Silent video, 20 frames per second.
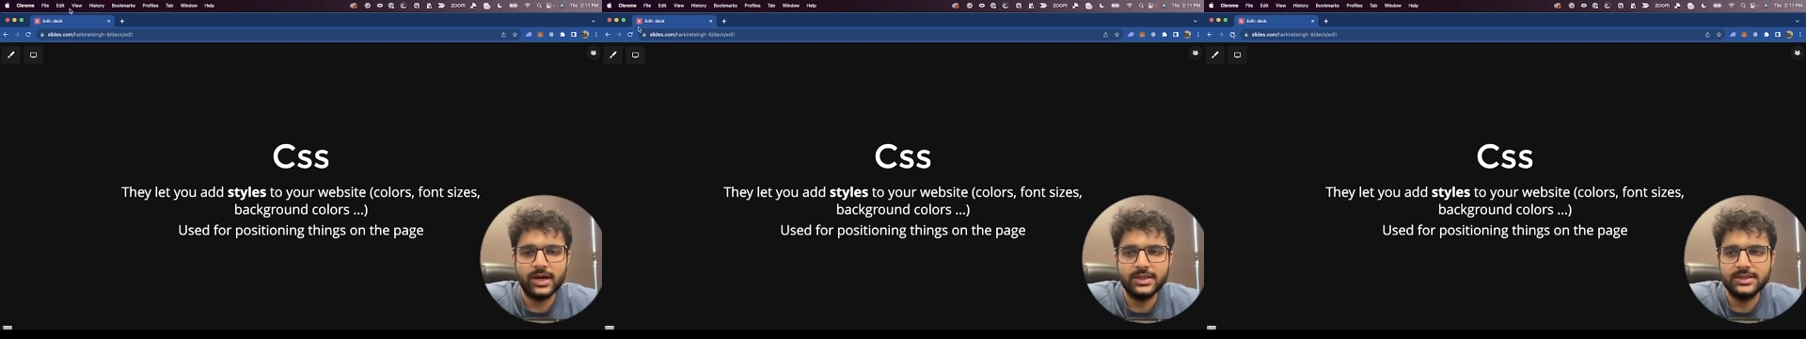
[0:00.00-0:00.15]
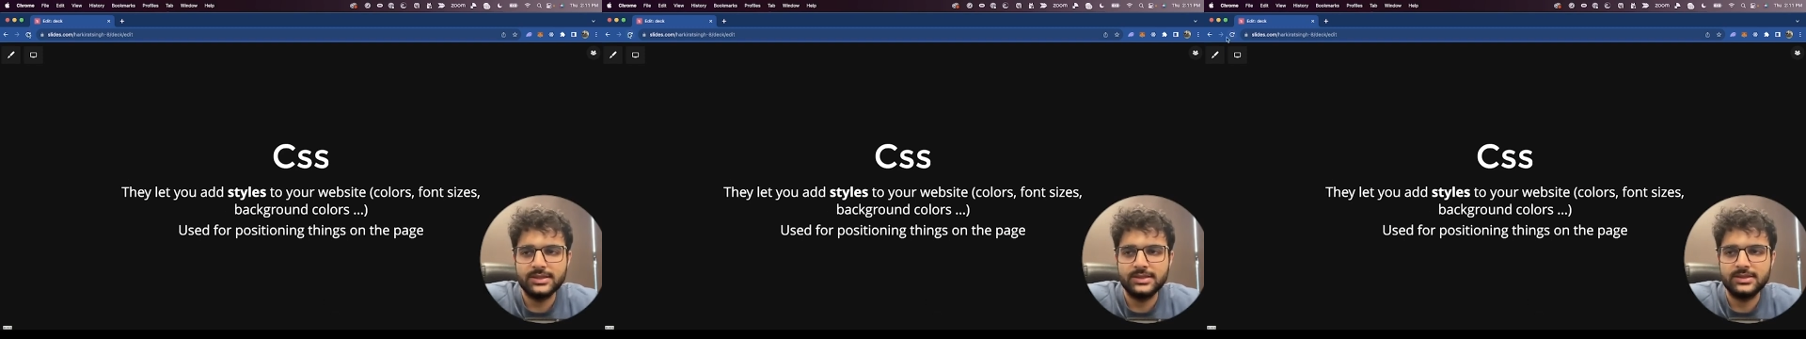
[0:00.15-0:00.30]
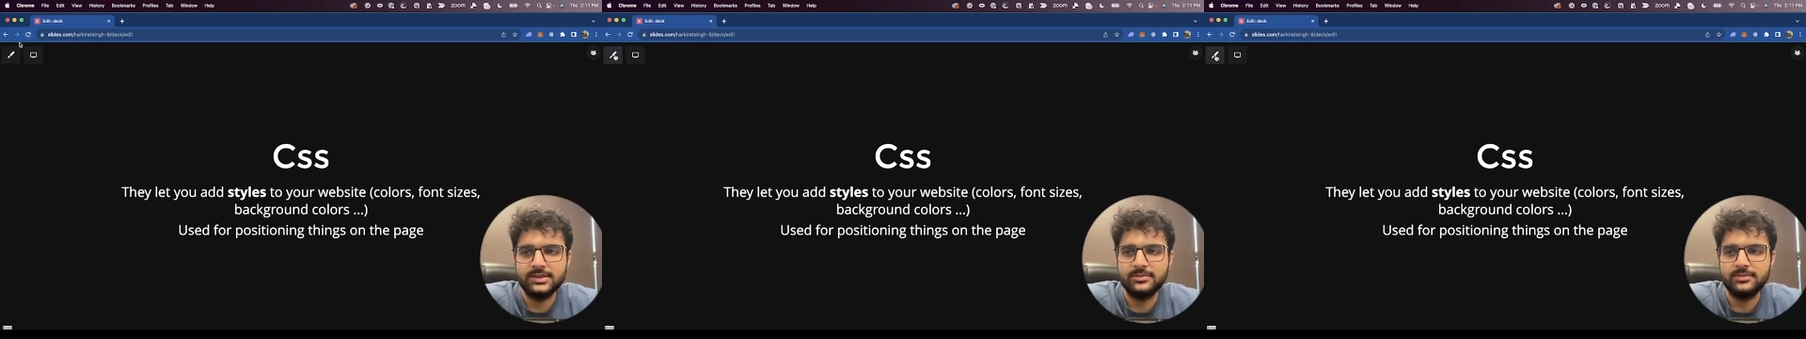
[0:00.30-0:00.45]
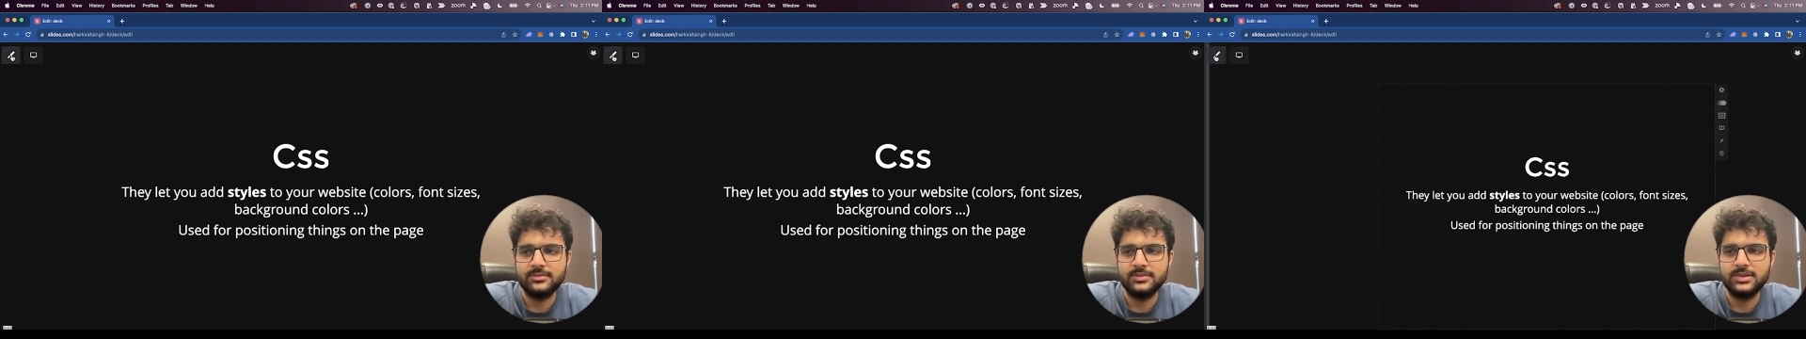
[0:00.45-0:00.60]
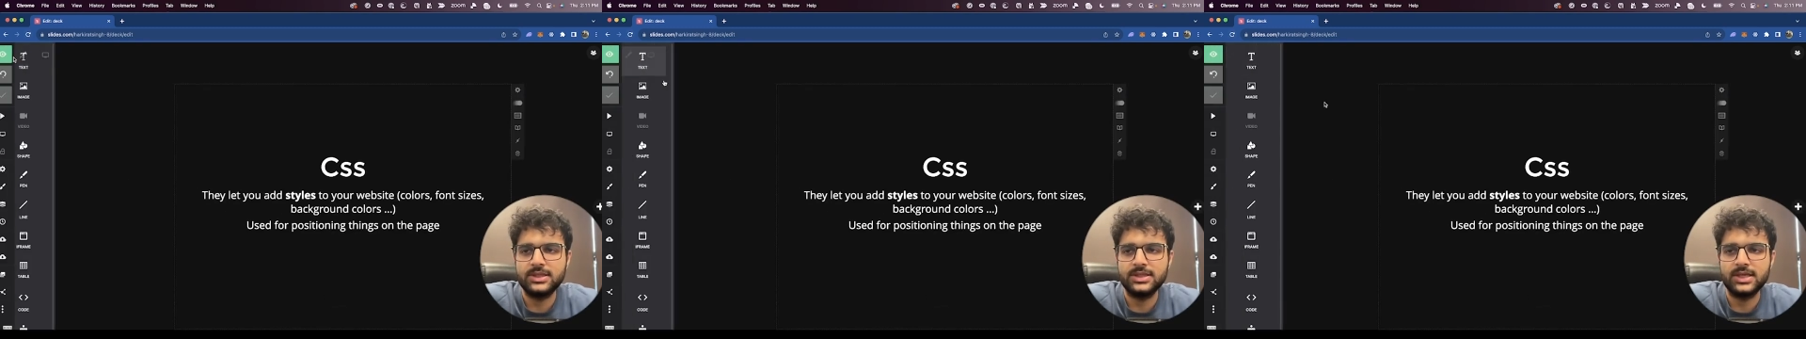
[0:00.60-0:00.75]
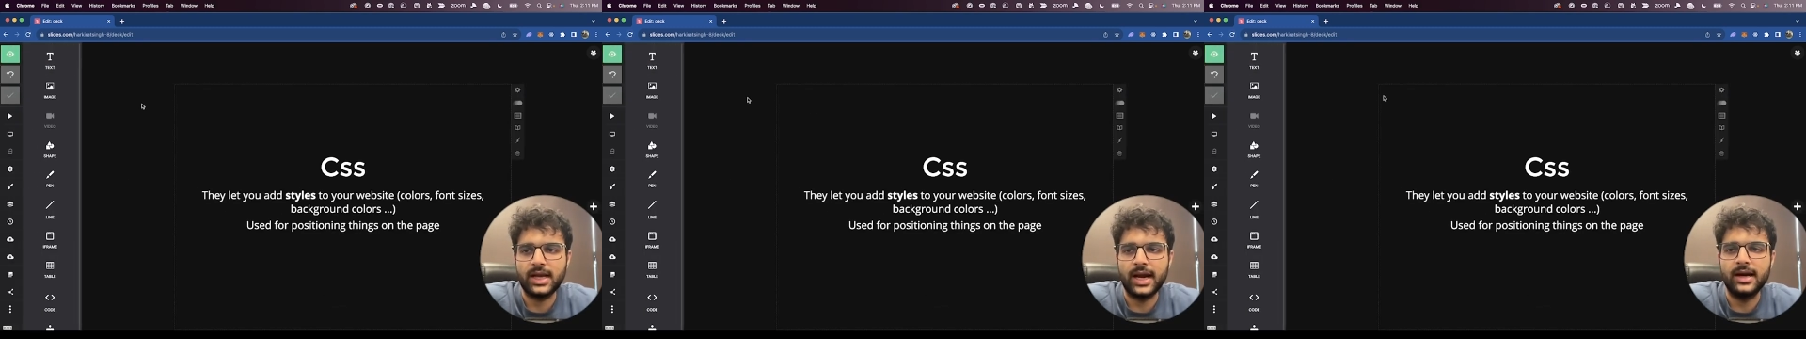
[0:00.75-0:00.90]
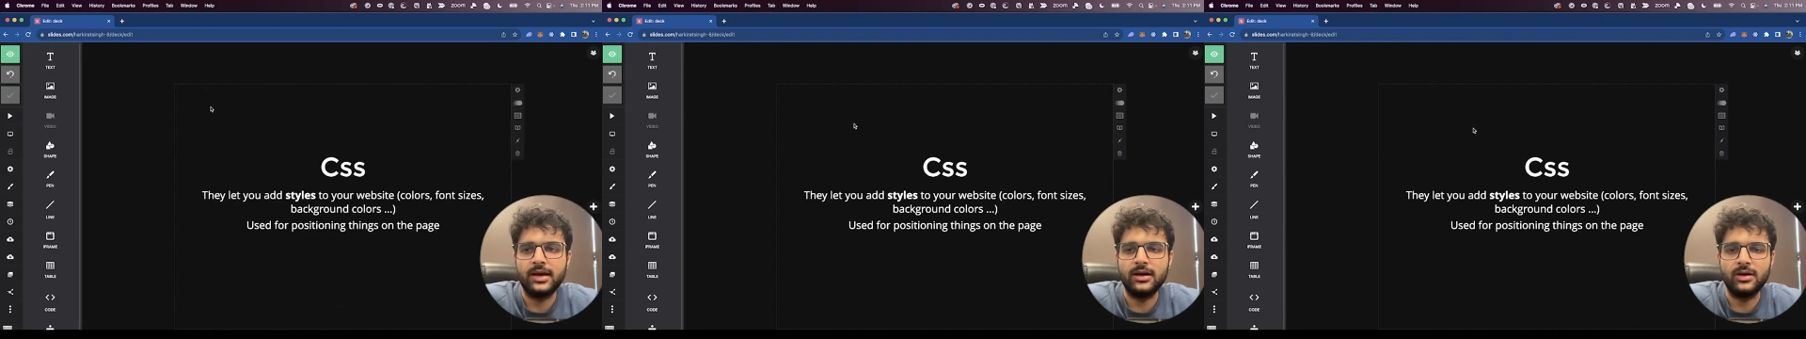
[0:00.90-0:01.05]
this
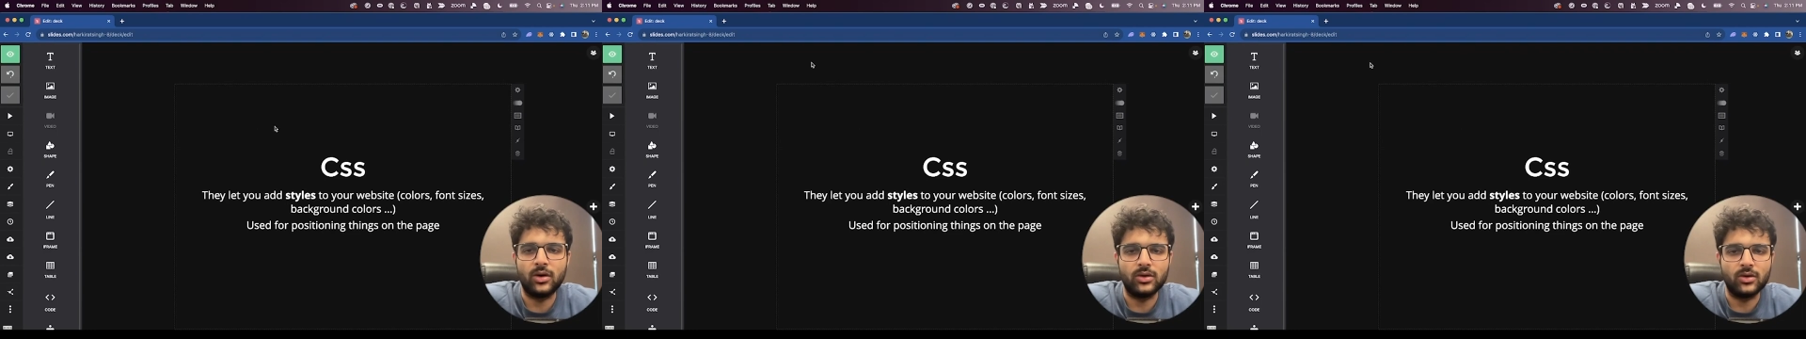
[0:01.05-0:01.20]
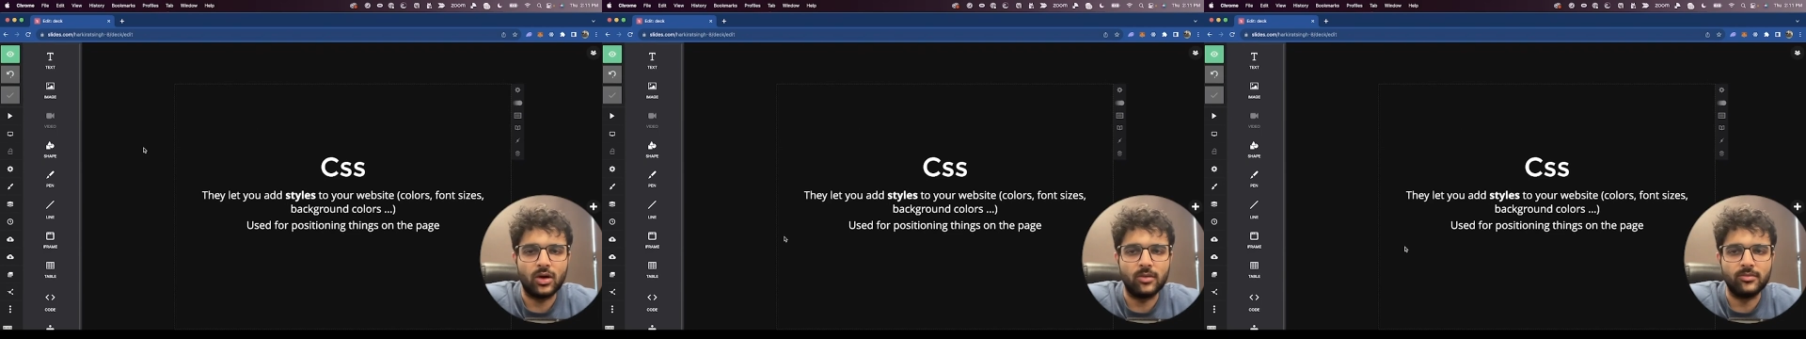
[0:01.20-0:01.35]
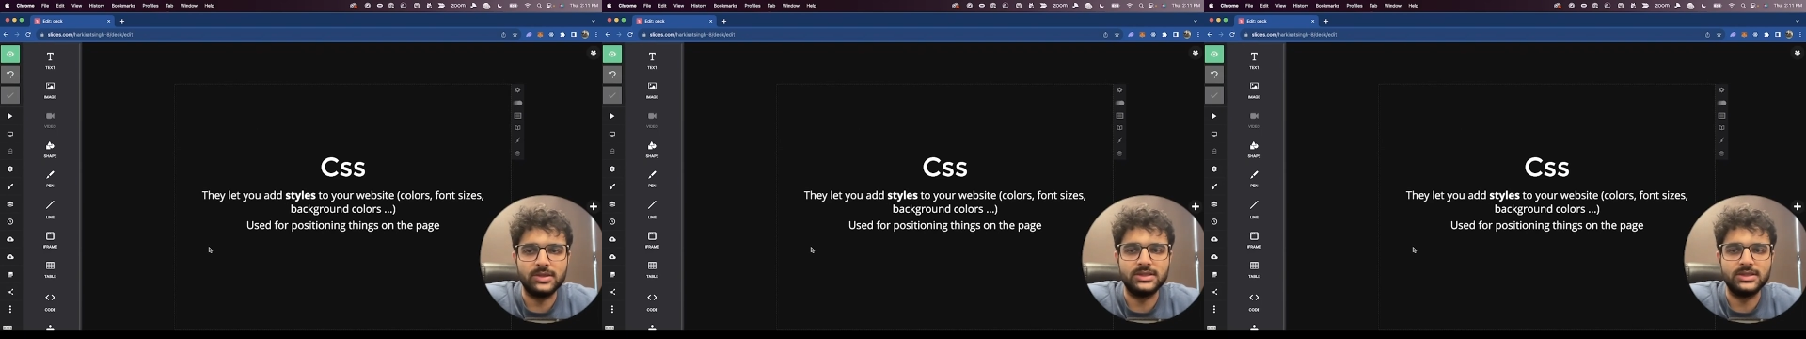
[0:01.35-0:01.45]
slide.com,